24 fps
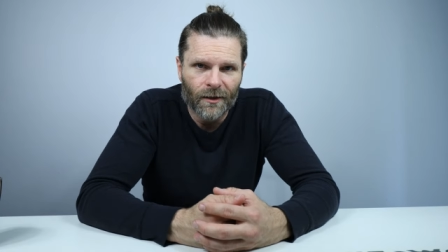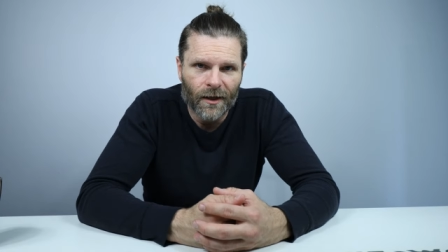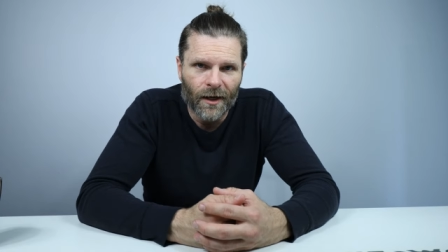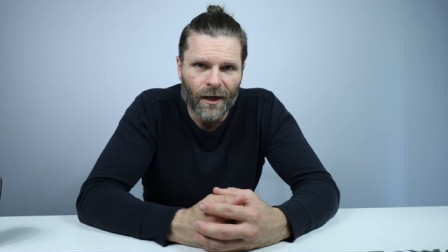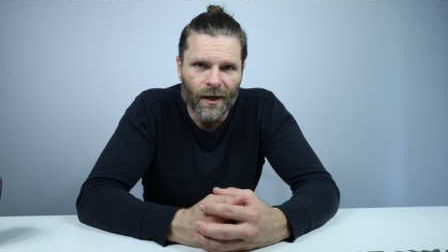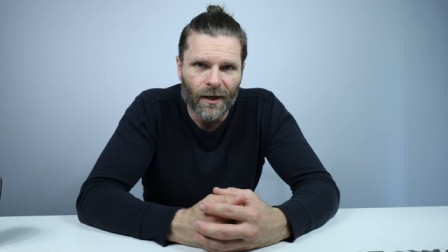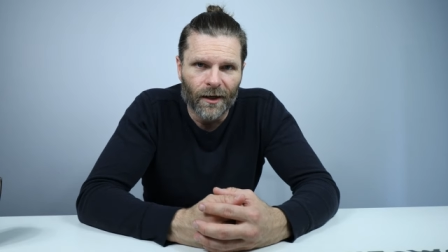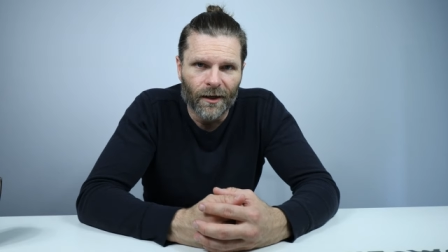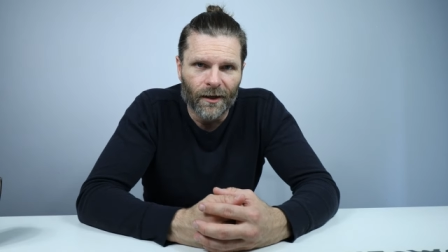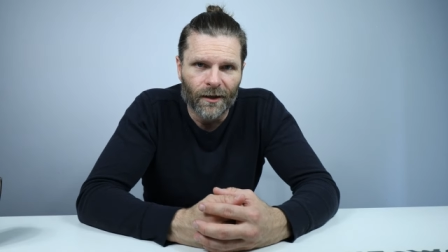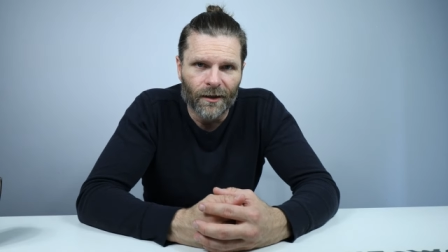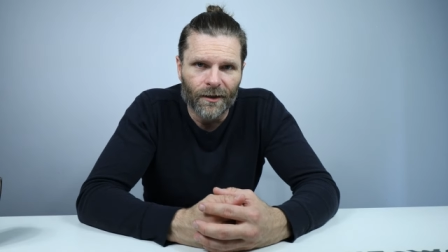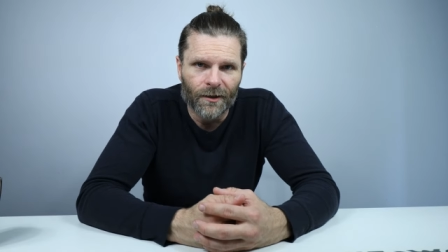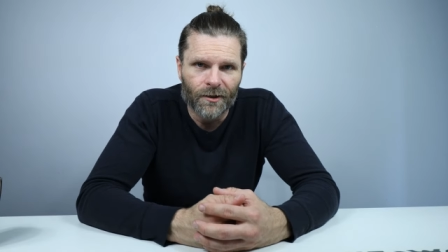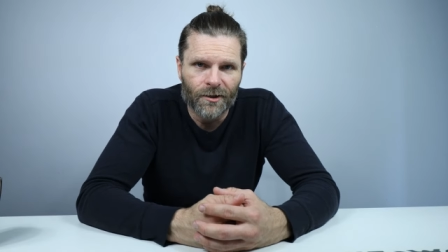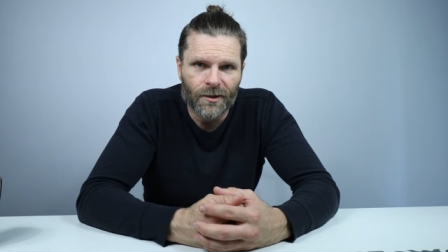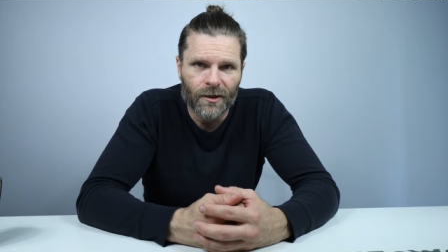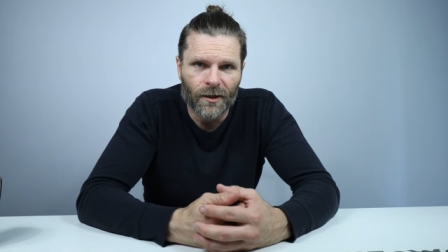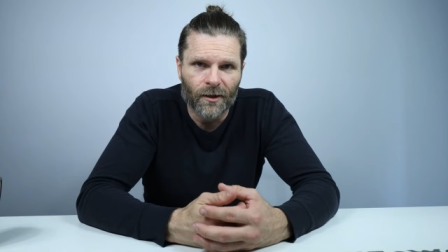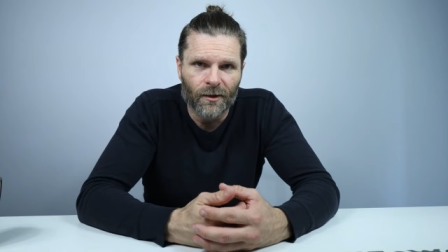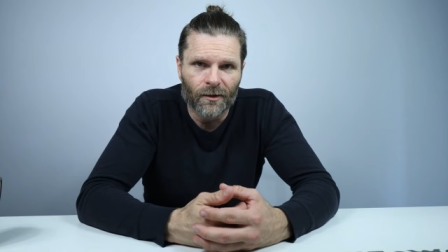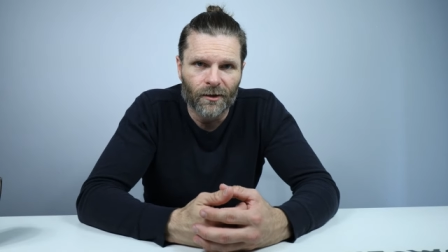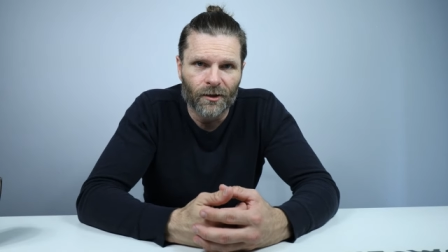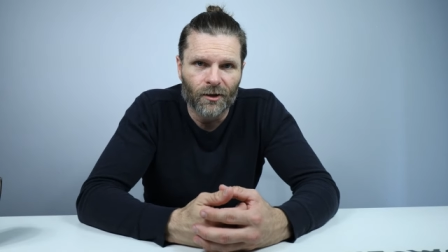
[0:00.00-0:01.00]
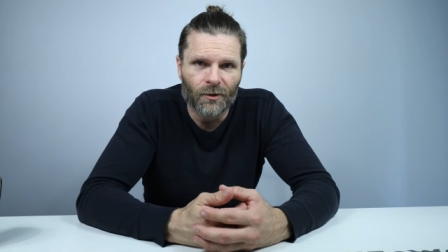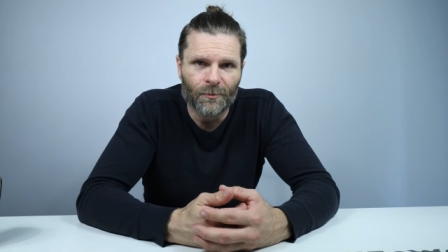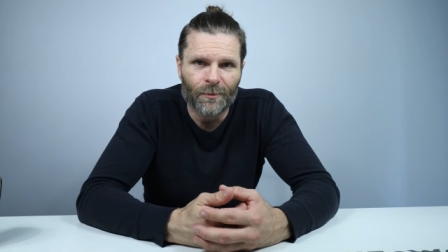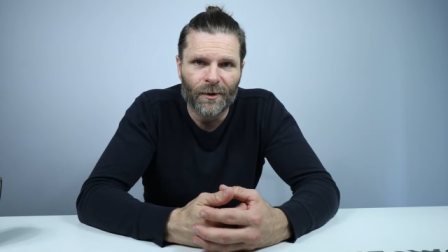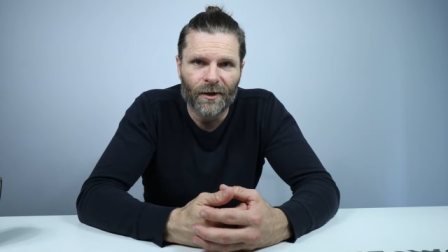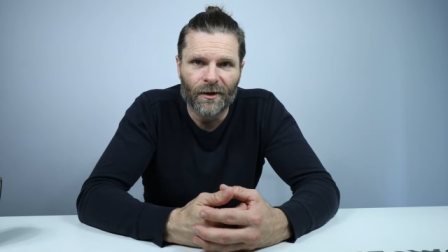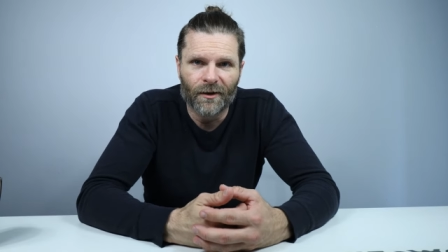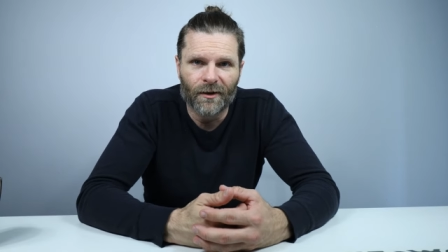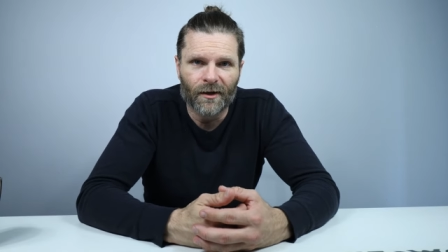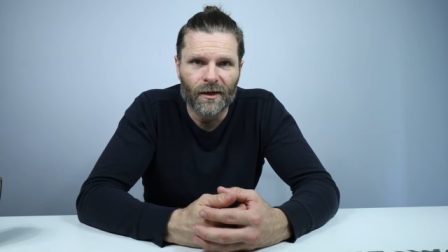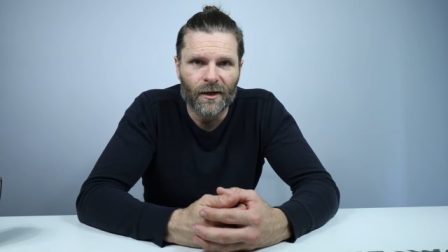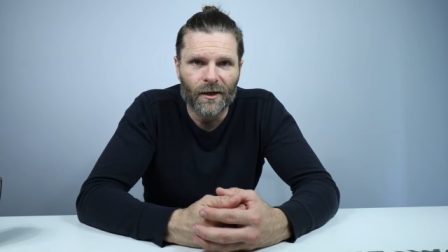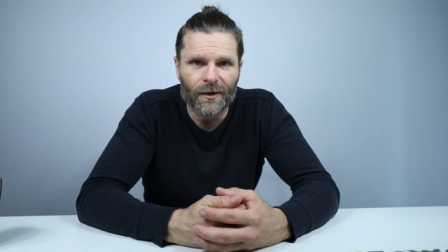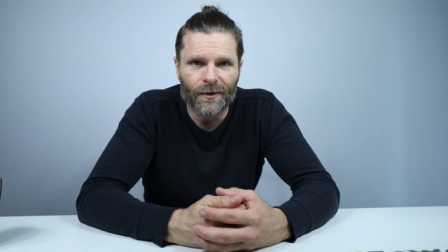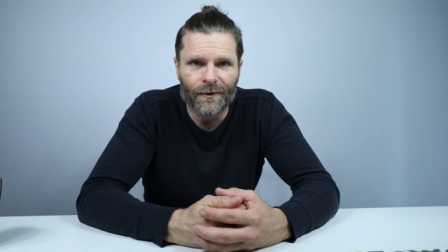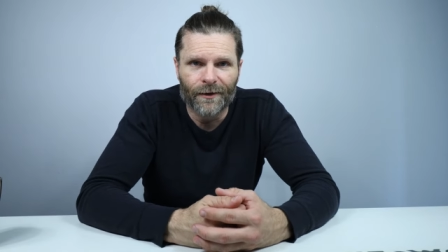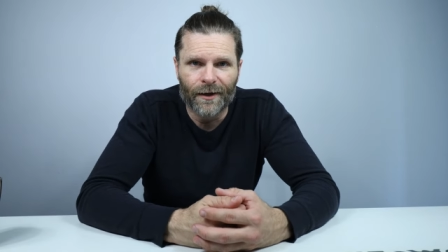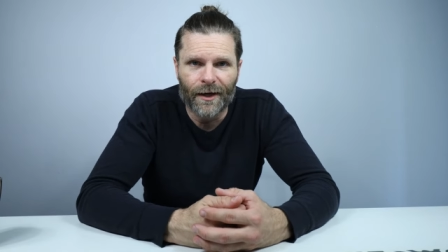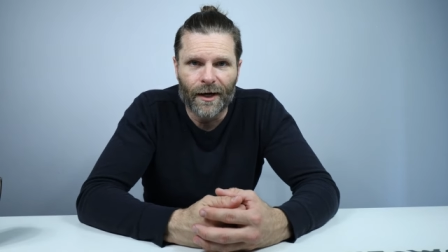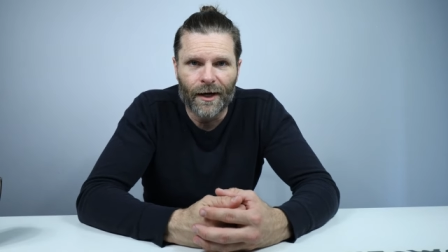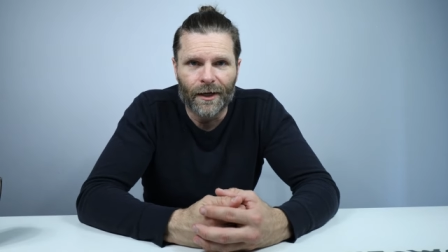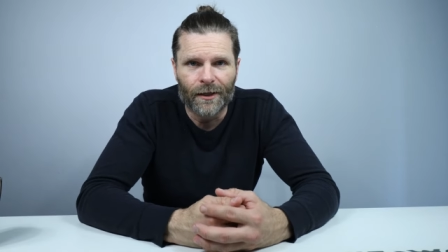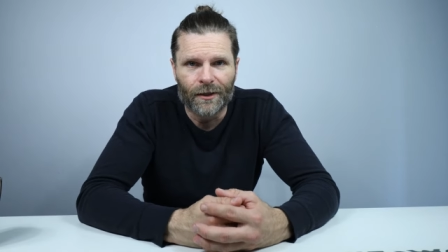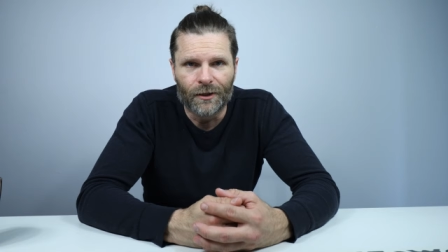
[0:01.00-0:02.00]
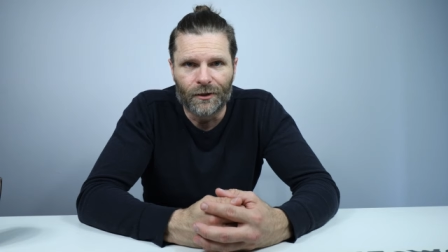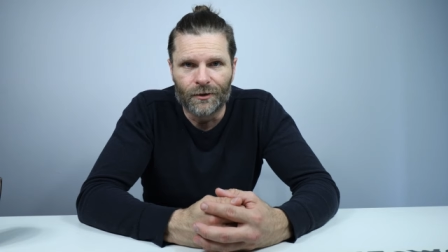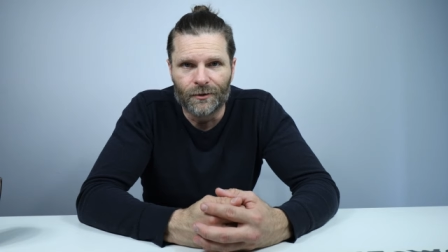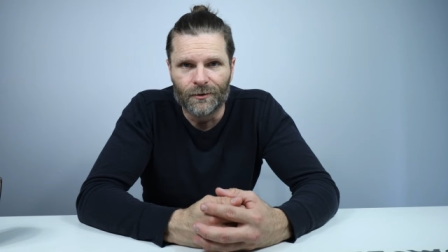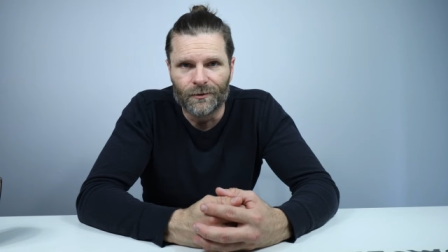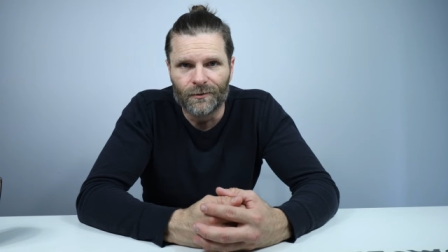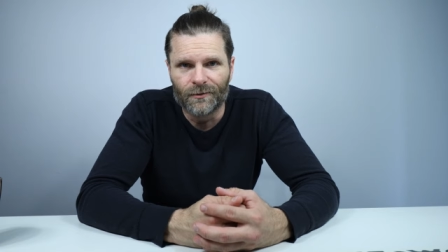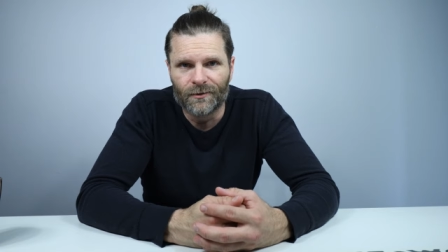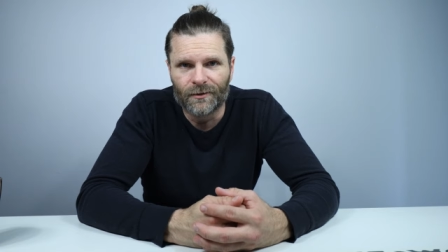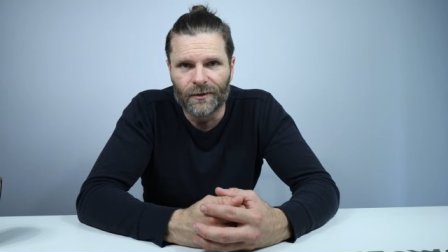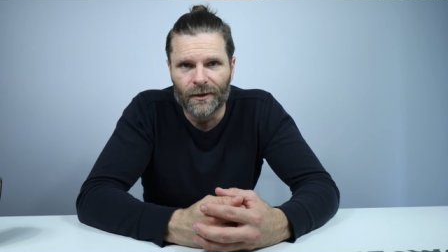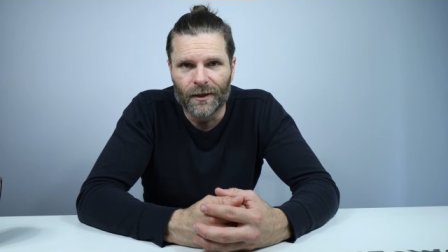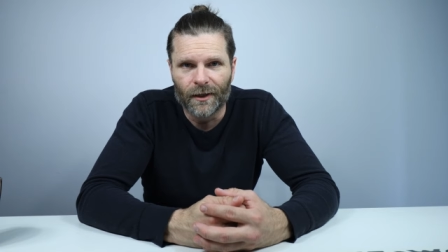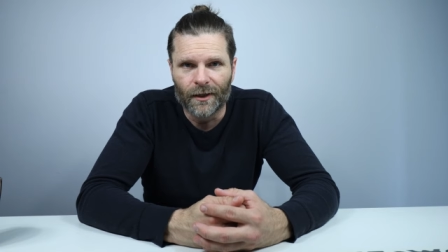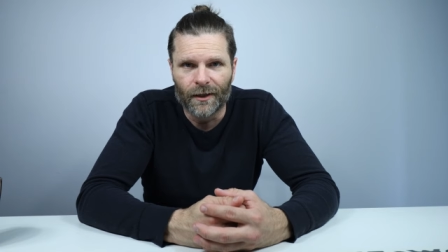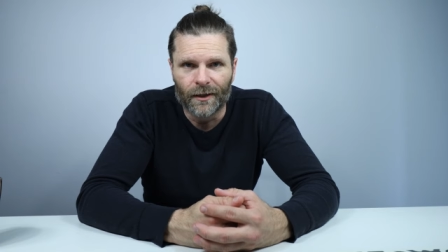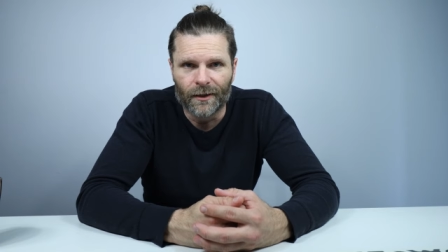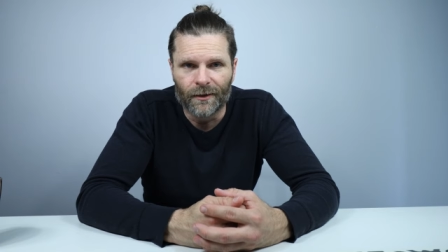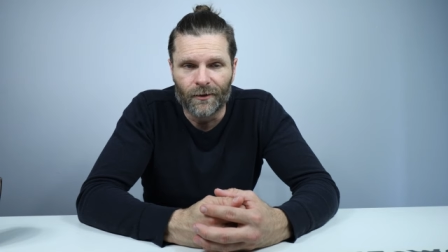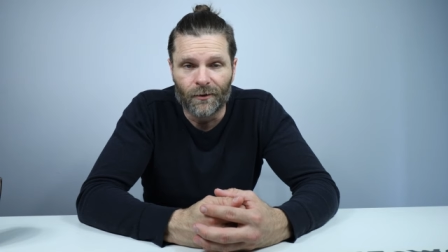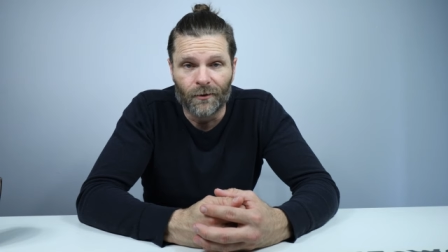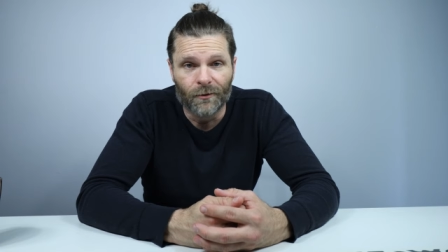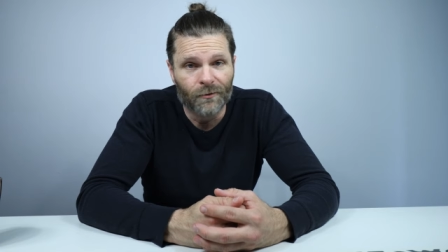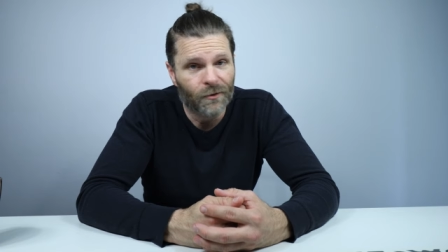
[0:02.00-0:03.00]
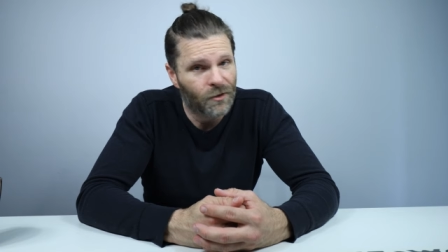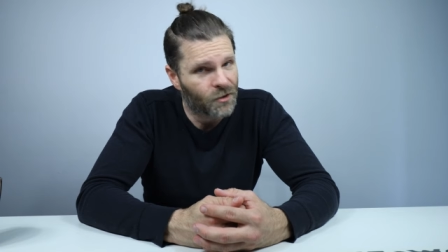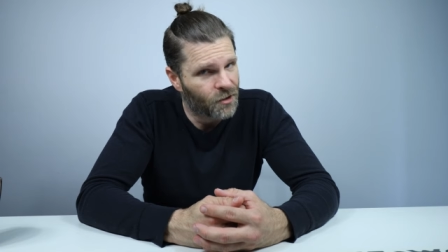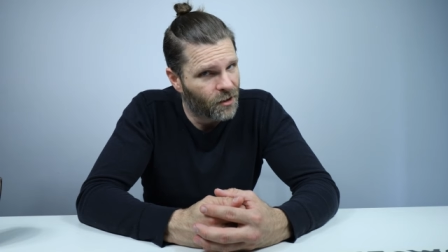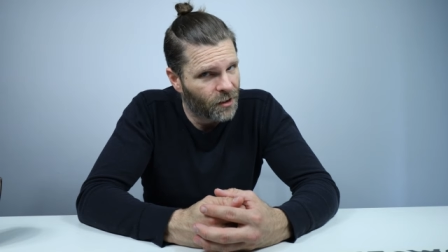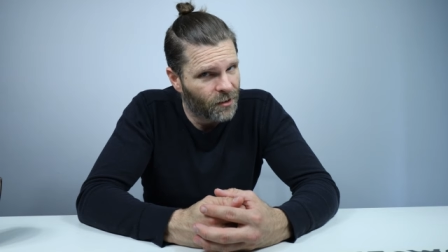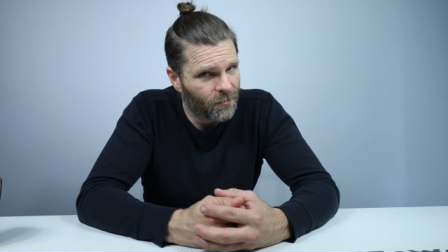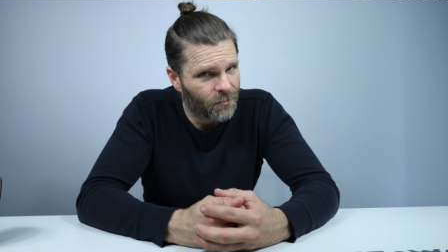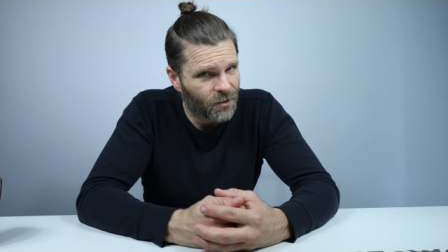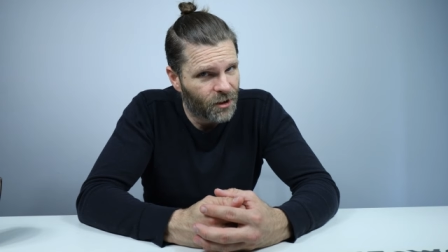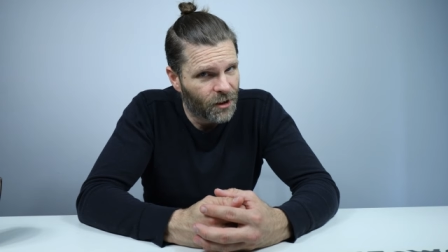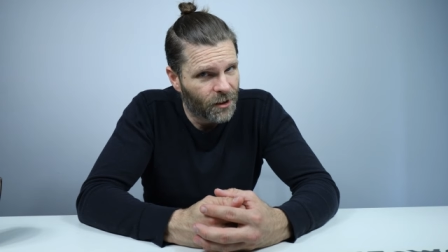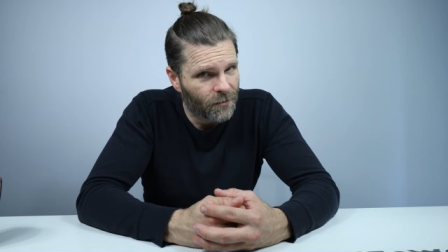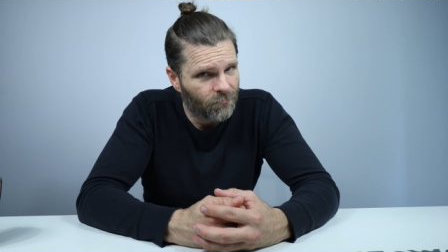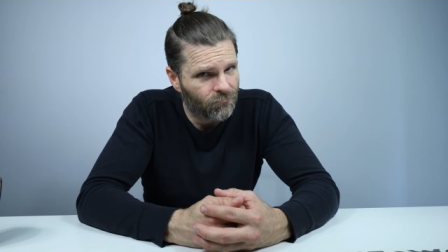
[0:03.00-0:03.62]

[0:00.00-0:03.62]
and share a little bit of the gear that I use on the cheap.